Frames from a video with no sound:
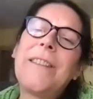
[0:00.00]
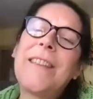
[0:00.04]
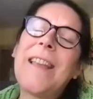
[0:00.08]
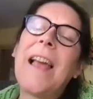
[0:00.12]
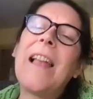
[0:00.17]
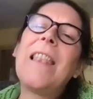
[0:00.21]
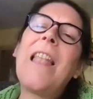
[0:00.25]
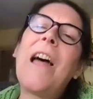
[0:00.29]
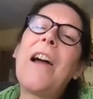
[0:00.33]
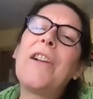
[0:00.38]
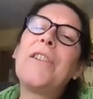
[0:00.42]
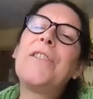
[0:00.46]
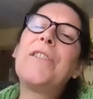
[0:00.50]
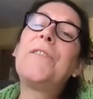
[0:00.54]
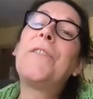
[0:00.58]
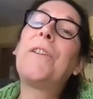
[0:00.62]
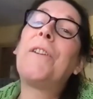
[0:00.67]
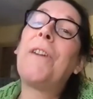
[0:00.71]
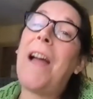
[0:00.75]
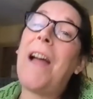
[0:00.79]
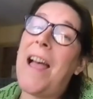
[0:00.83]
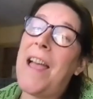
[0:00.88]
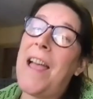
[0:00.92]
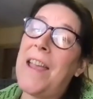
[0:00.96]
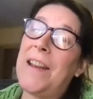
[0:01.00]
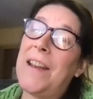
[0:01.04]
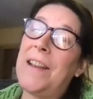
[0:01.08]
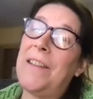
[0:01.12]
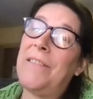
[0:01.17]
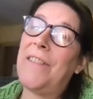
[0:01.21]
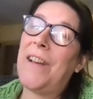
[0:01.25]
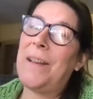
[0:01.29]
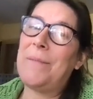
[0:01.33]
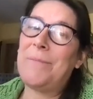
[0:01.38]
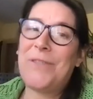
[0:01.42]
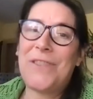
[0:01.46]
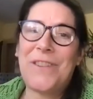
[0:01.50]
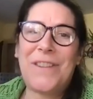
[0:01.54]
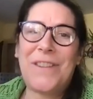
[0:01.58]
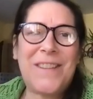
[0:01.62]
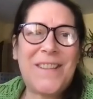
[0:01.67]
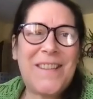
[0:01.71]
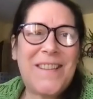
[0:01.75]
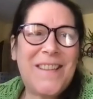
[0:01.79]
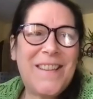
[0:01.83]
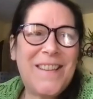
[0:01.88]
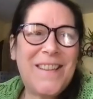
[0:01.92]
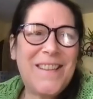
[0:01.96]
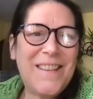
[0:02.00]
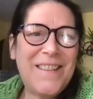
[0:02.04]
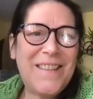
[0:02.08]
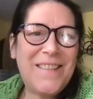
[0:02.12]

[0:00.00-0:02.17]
say a large variety of options.